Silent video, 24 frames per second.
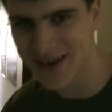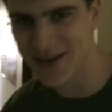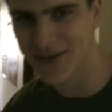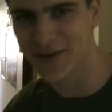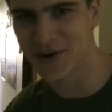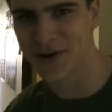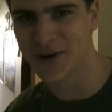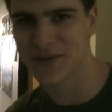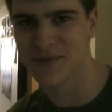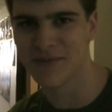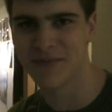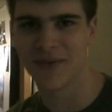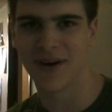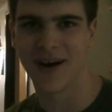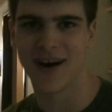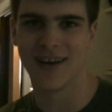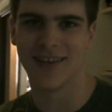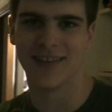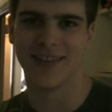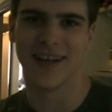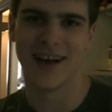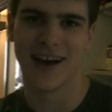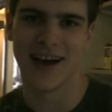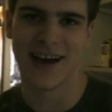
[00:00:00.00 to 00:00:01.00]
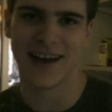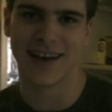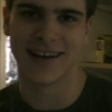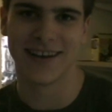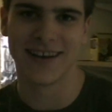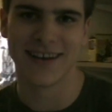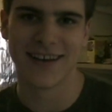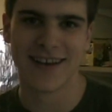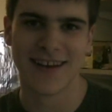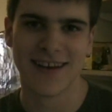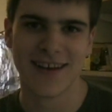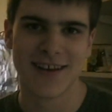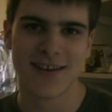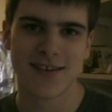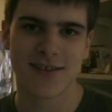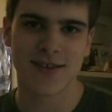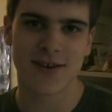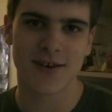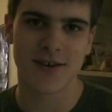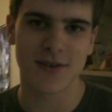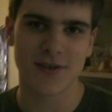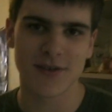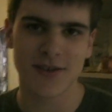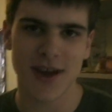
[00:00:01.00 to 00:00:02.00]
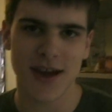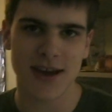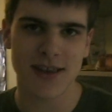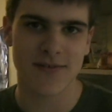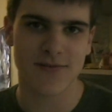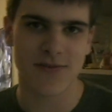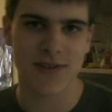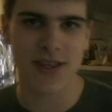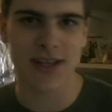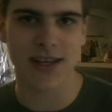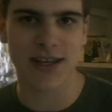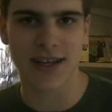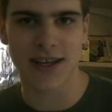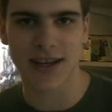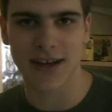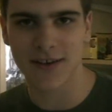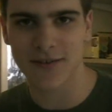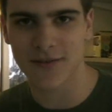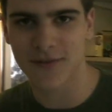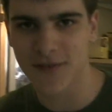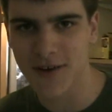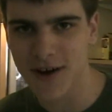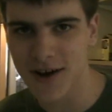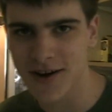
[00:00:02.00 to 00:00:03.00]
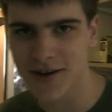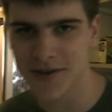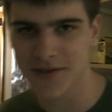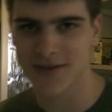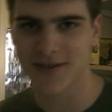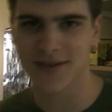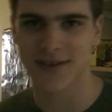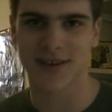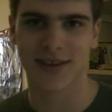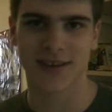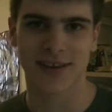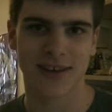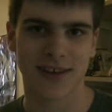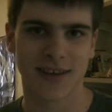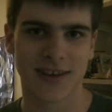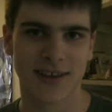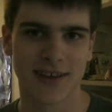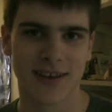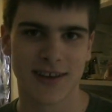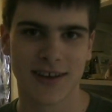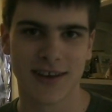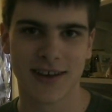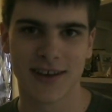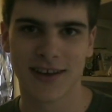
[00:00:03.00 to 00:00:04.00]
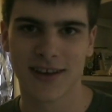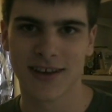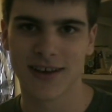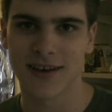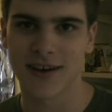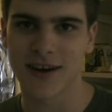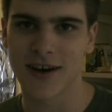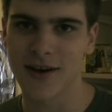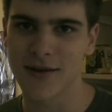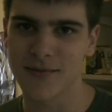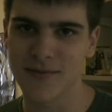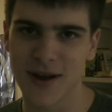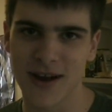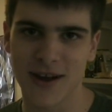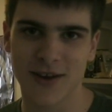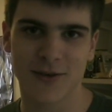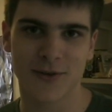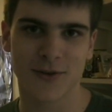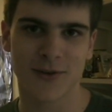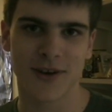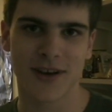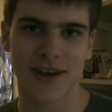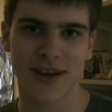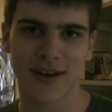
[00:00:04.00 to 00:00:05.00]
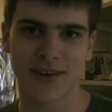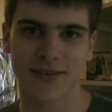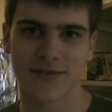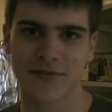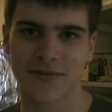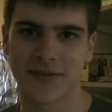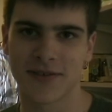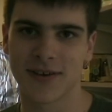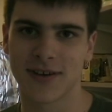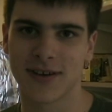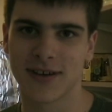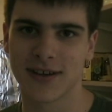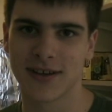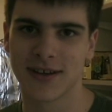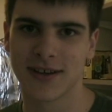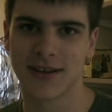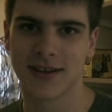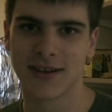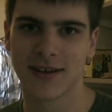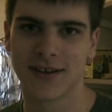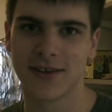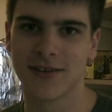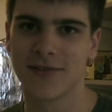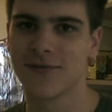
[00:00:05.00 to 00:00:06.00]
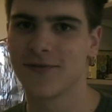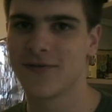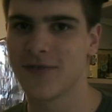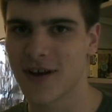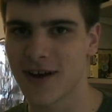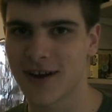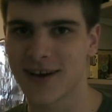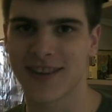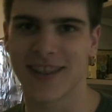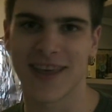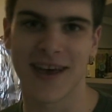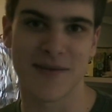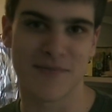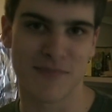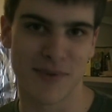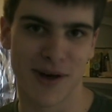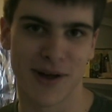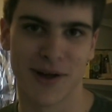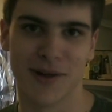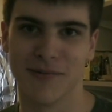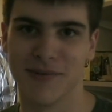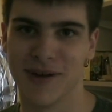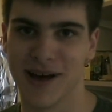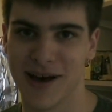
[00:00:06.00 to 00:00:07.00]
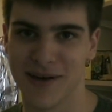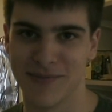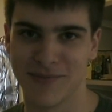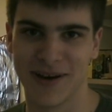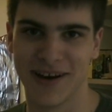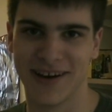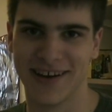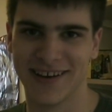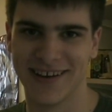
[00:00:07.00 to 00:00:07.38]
that were online. So you guys have seen it here first. Our microwave fucked that bulb up.